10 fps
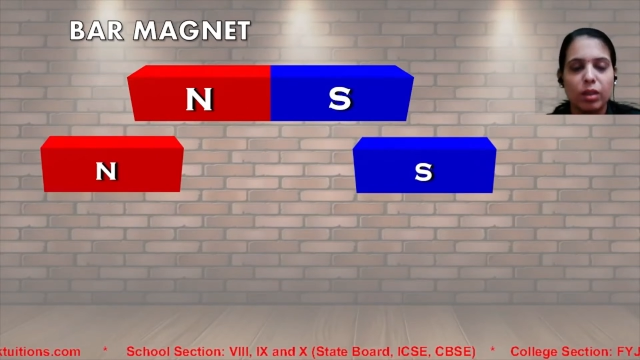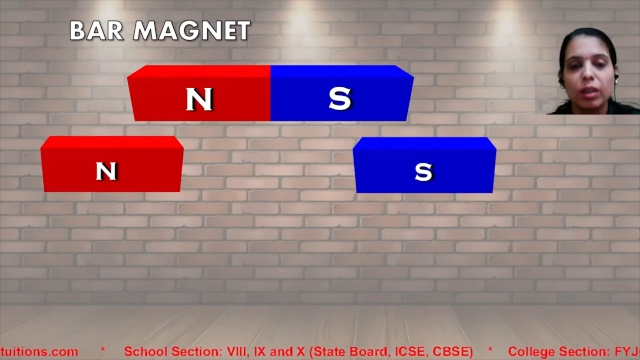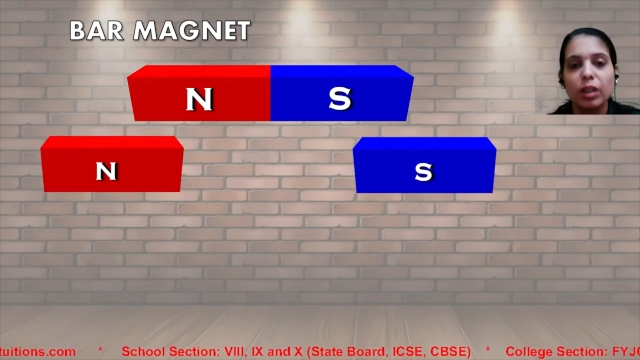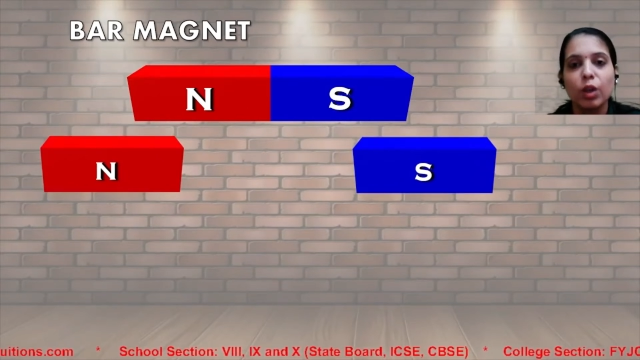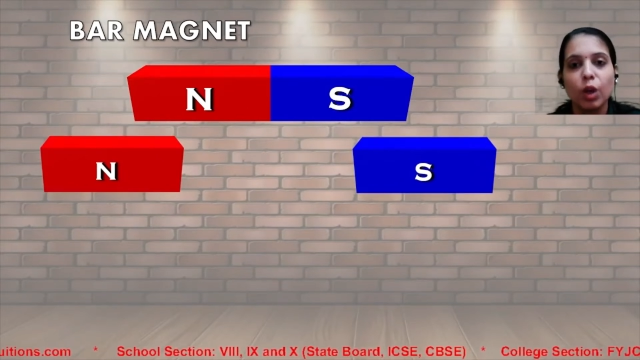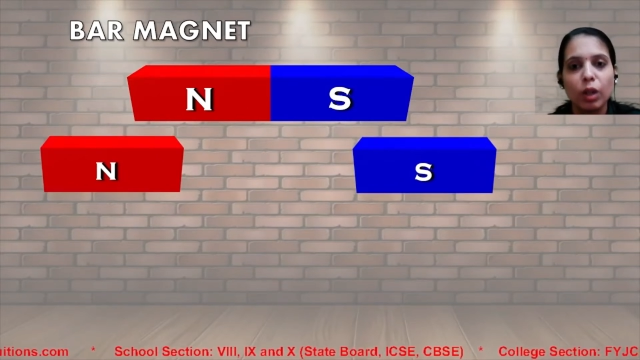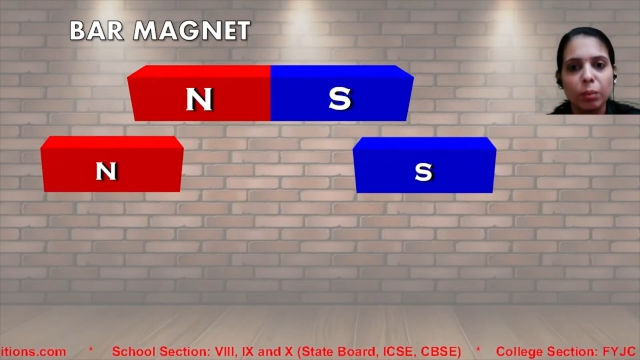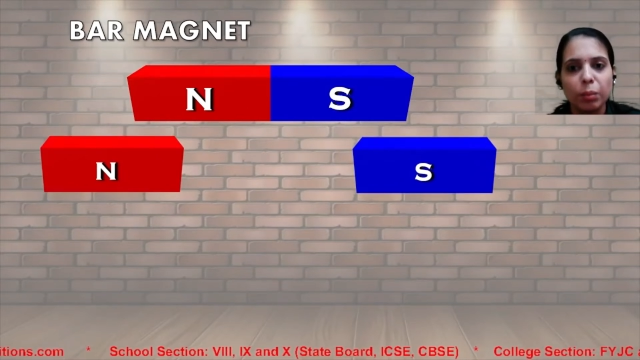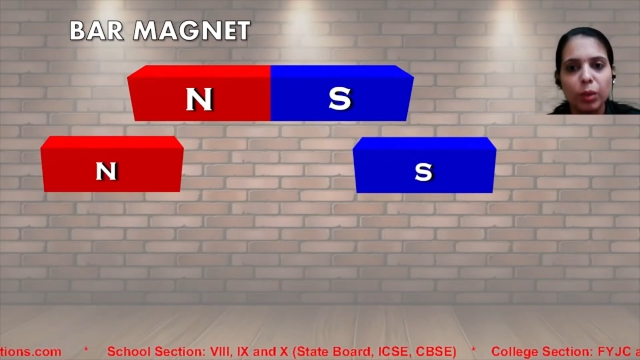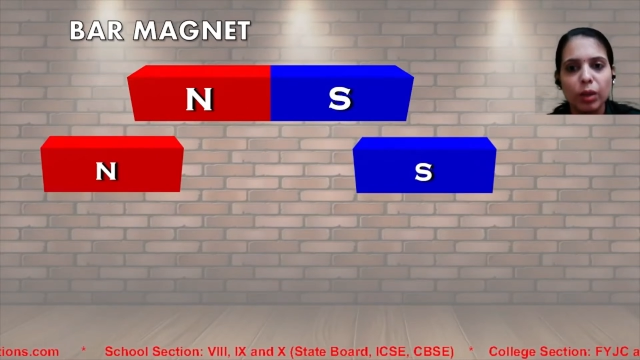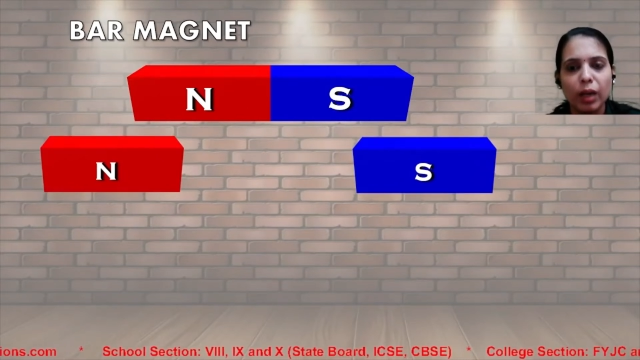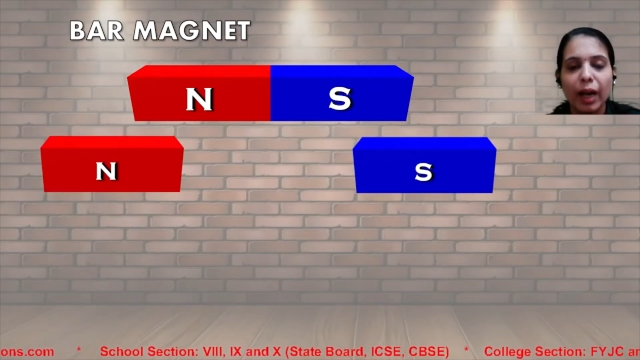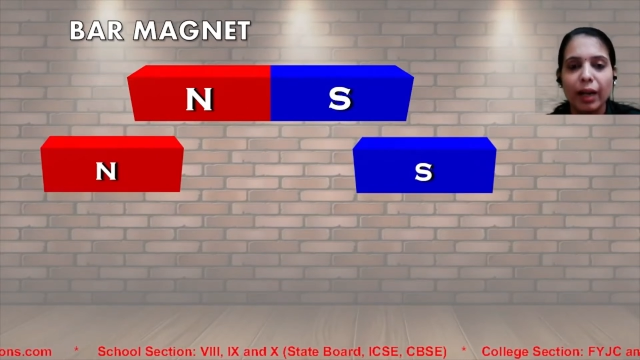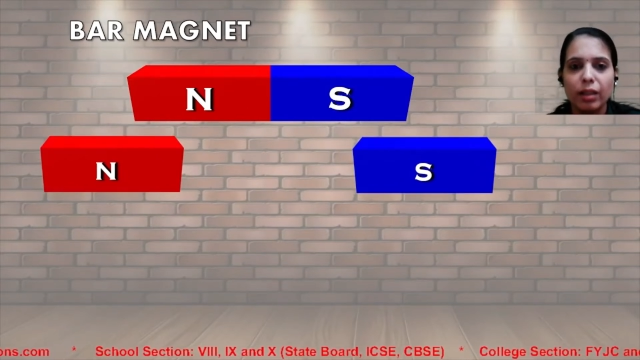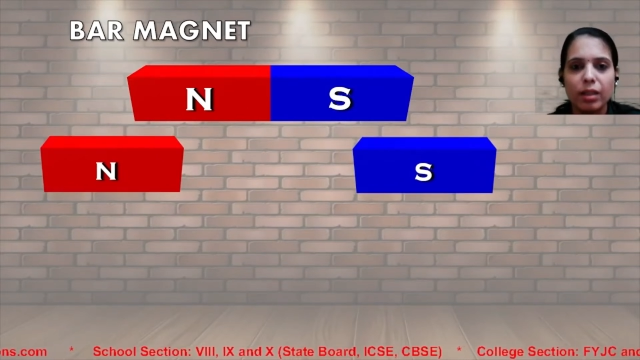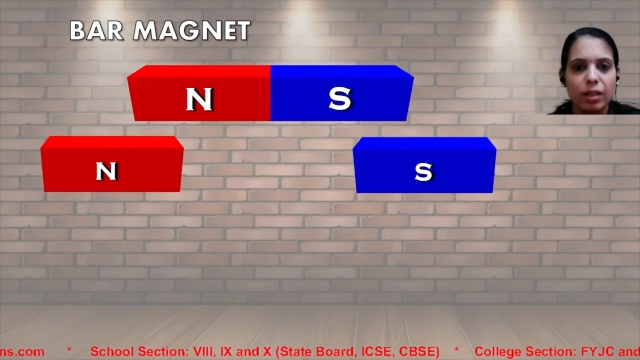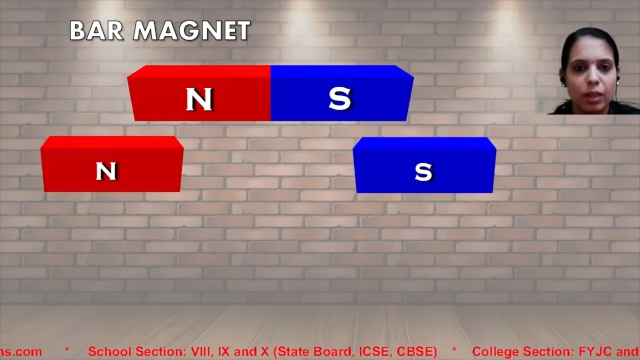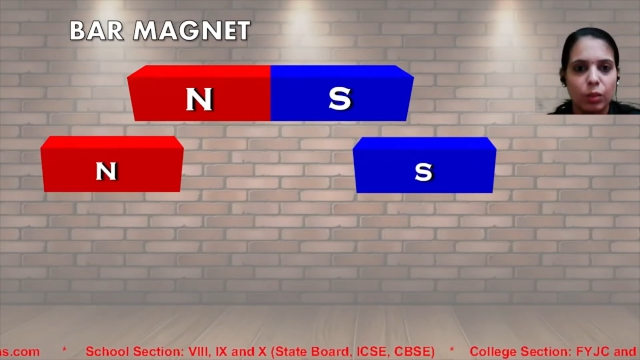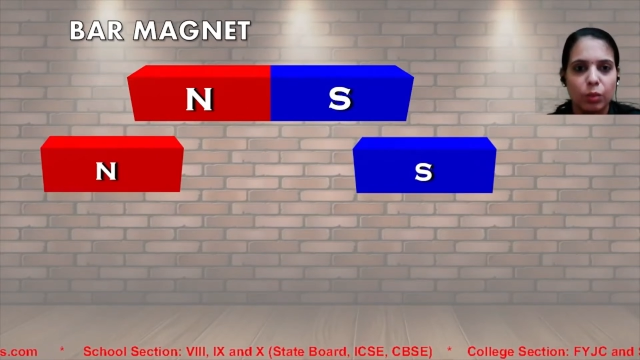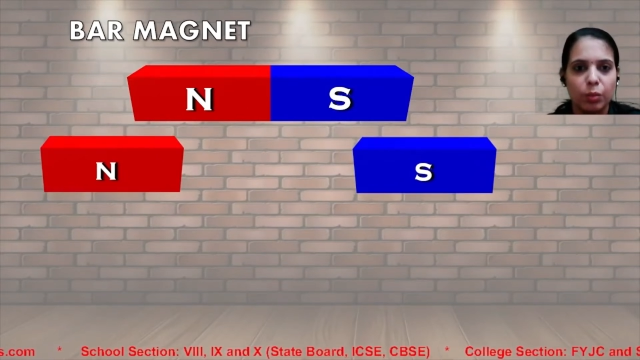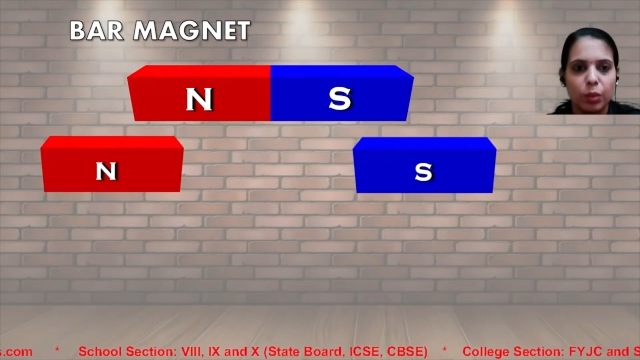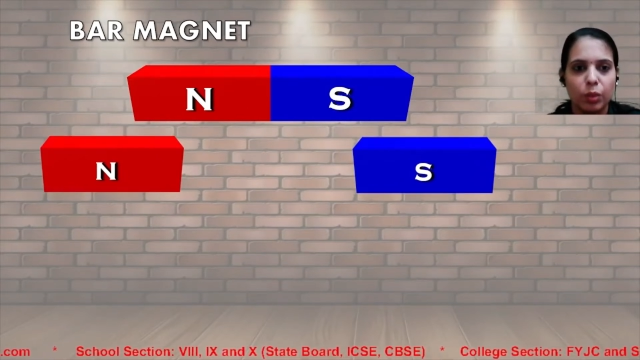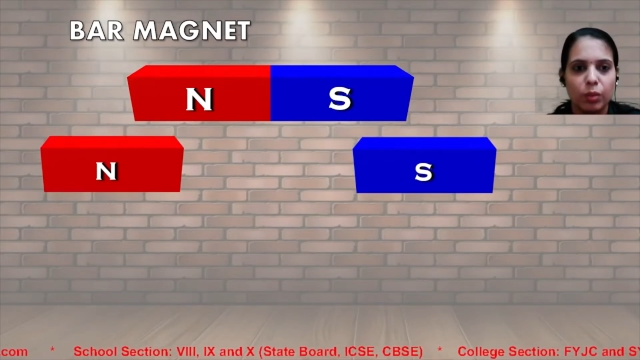the north pole and the south pole.